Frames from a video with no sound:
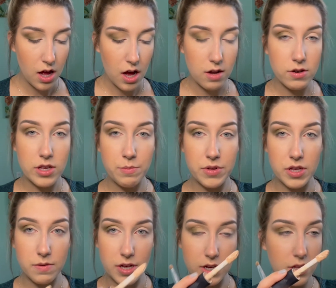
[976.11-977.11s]
I'm just going to put
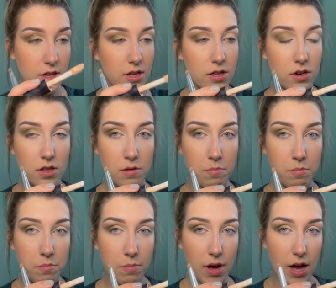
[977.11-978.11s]
some of my concealer on the
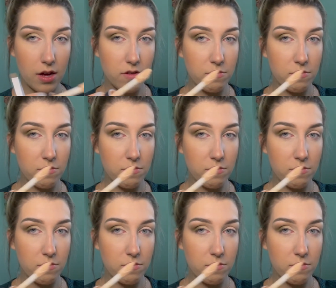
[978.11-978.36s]
back